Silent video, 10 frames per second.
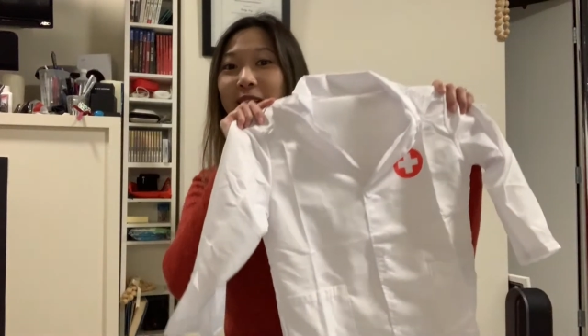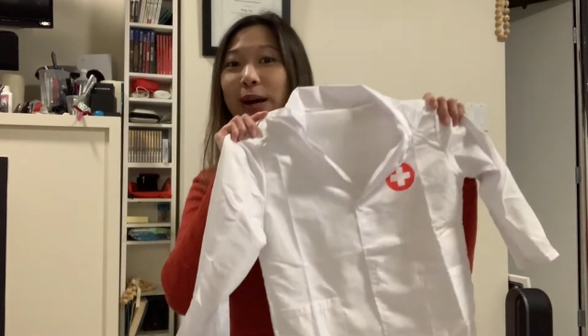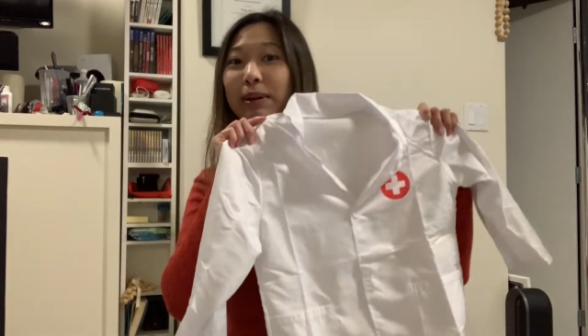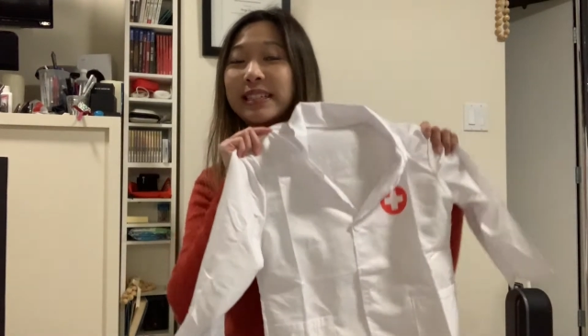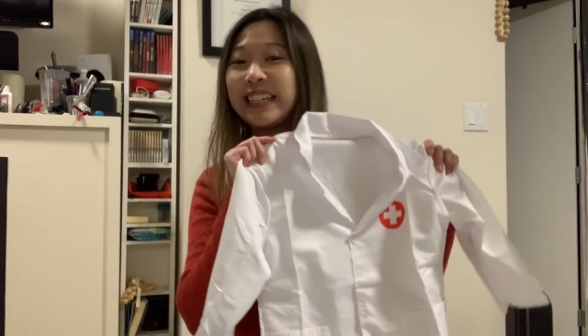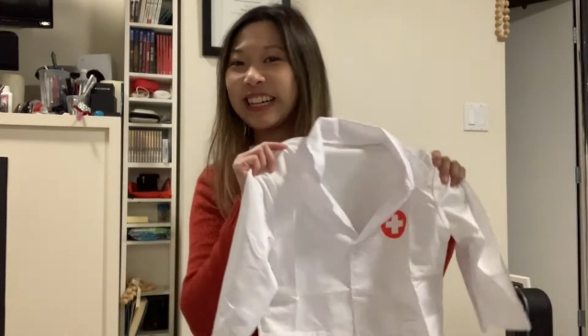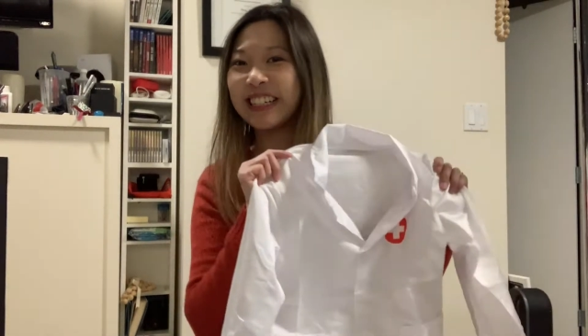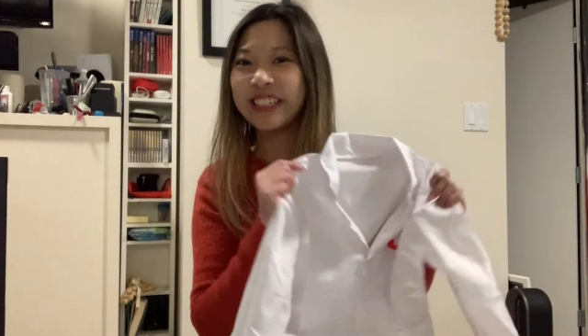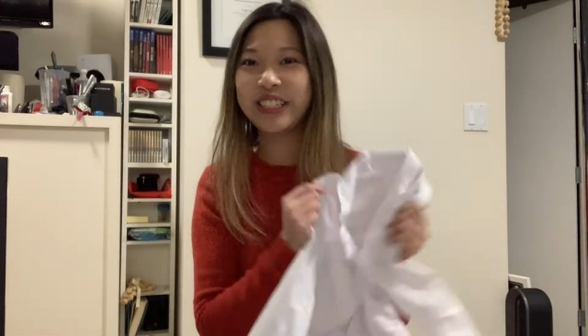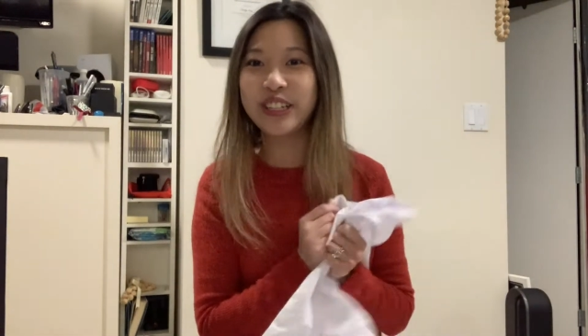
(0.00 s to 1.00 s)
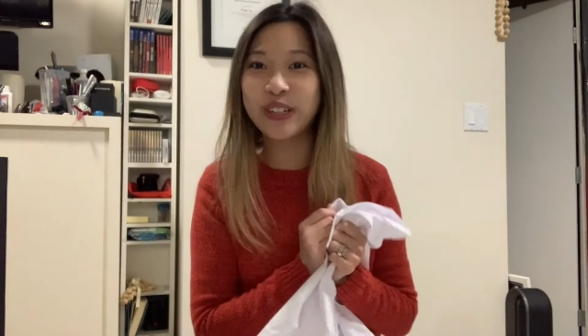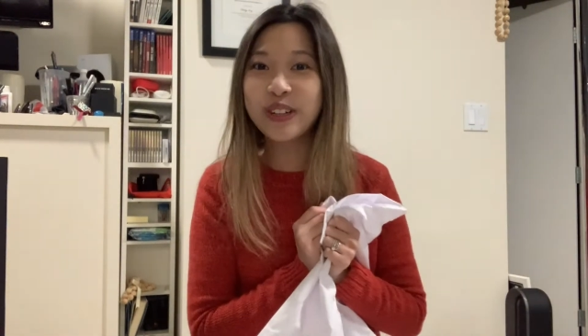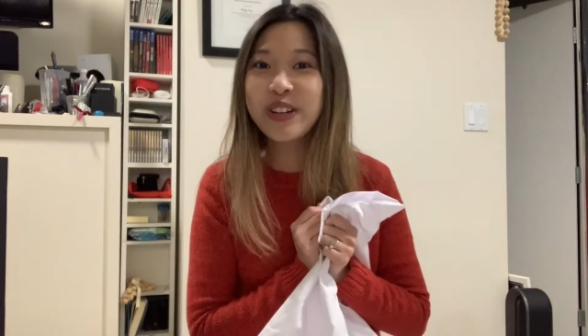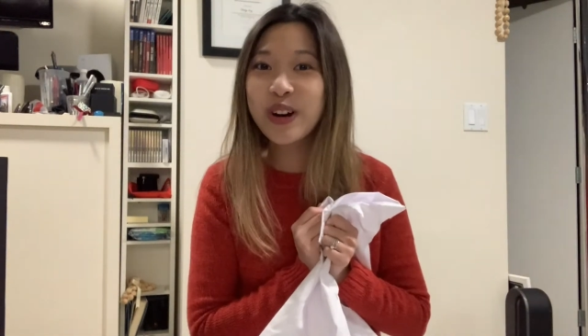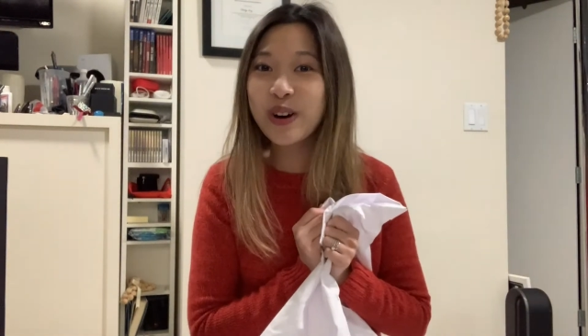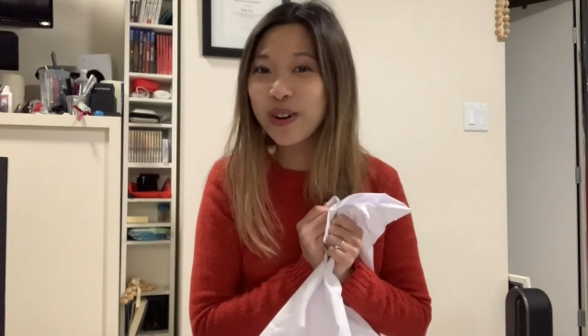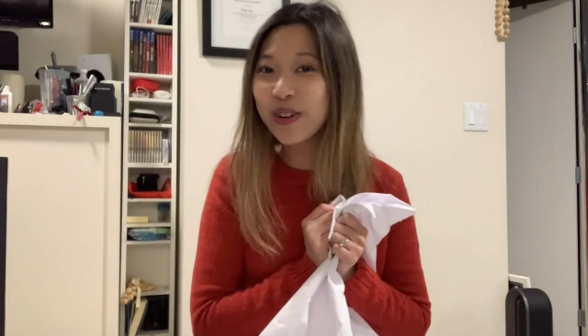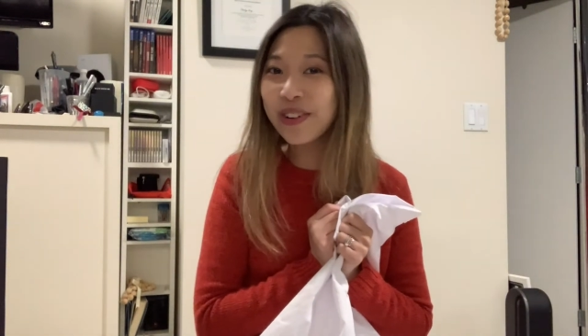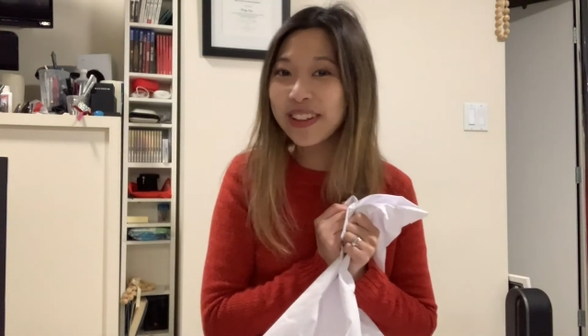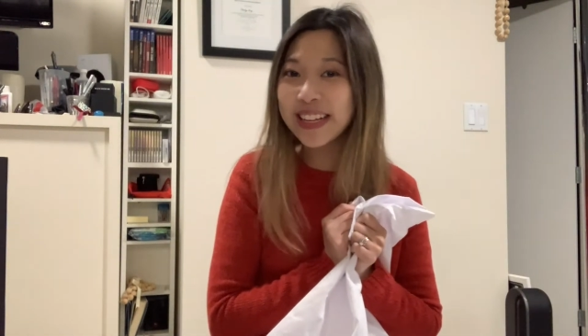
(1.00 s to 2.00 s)
Boys and girls, do you know
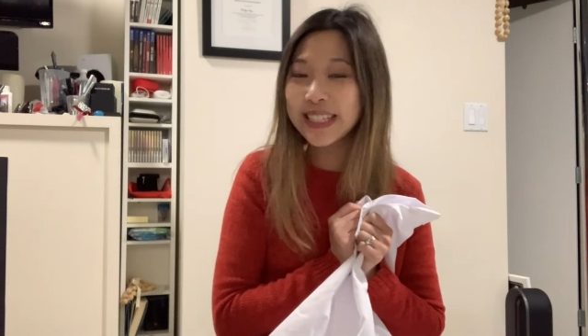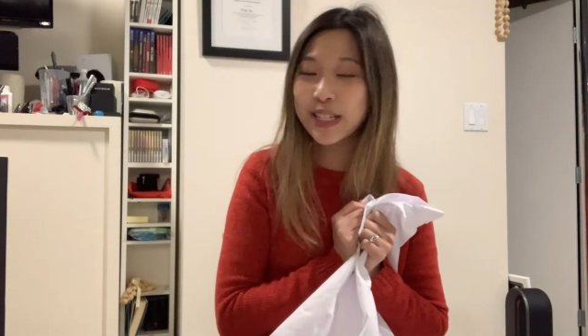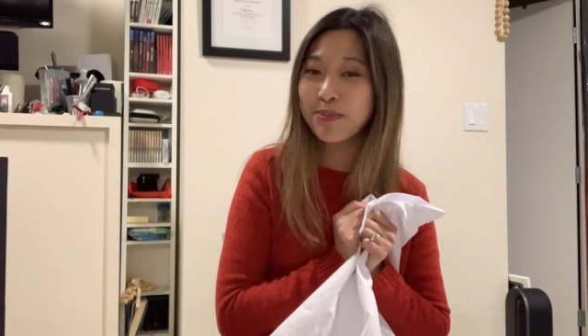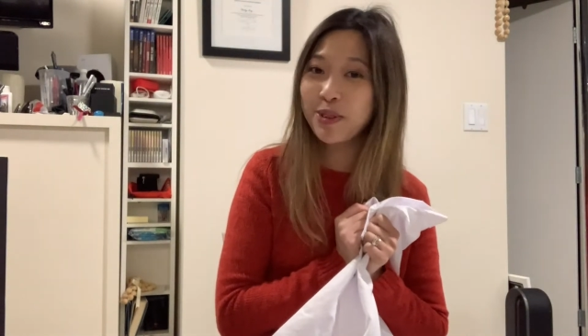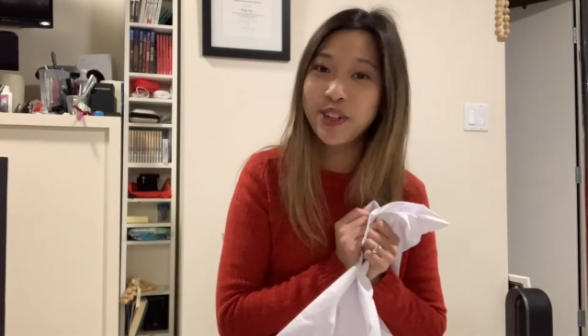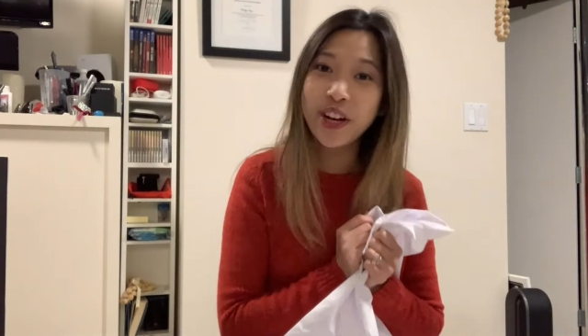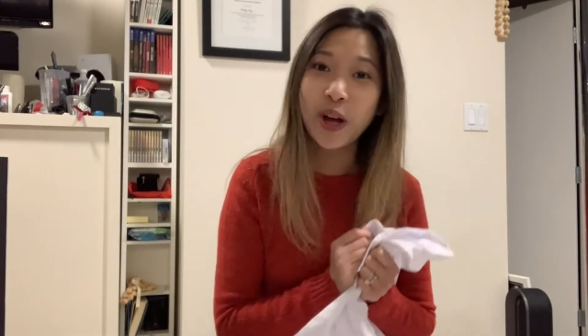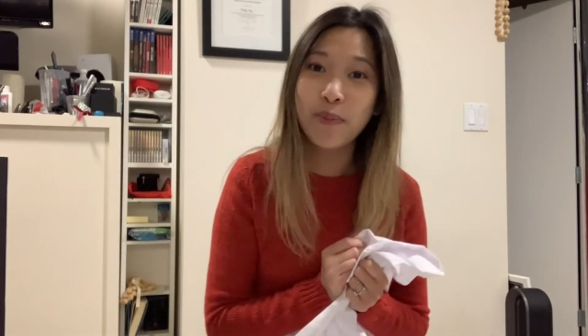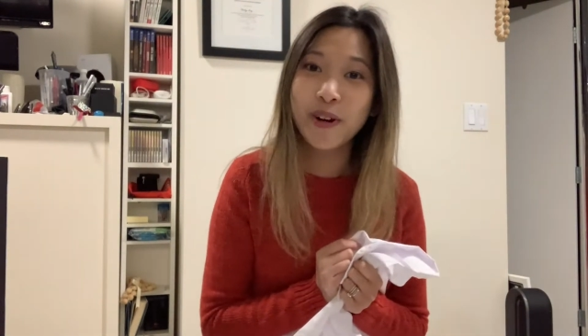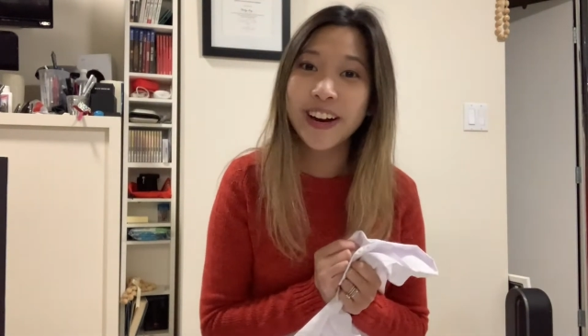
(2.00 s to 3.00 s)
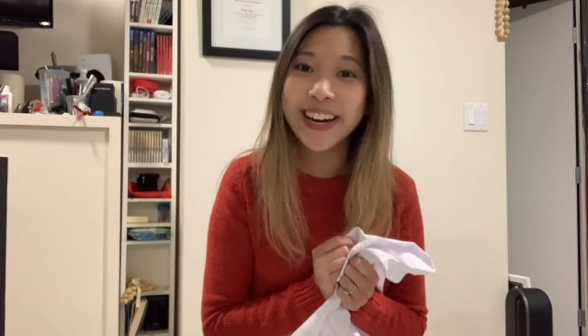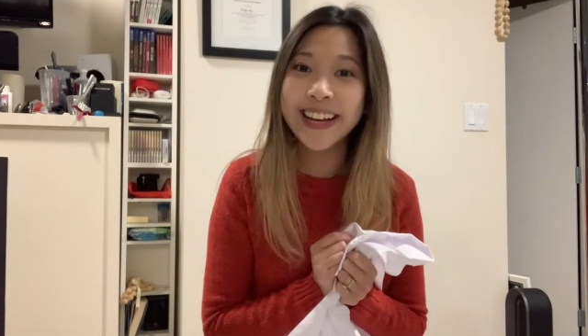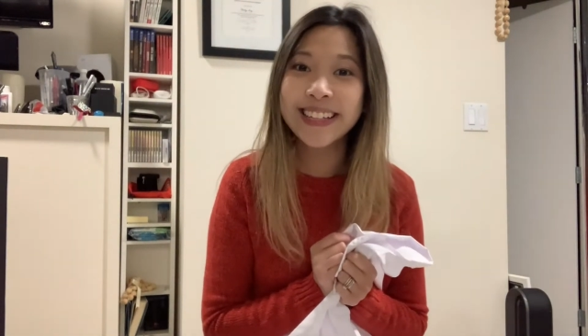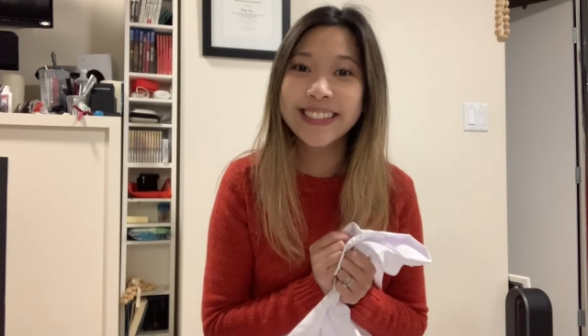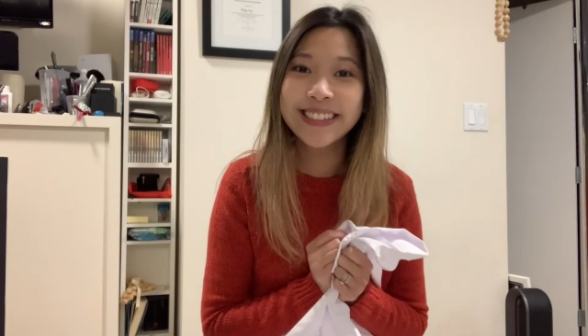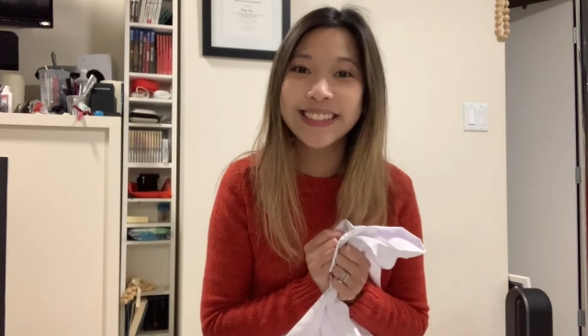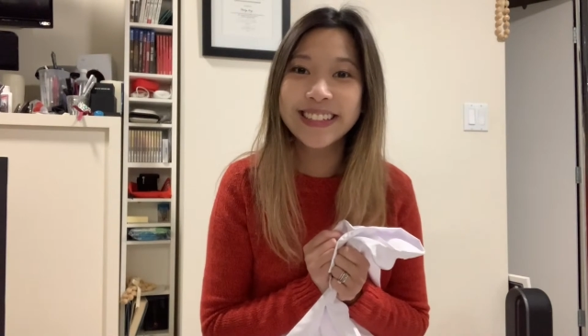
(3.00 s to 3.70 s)
who this community helper is?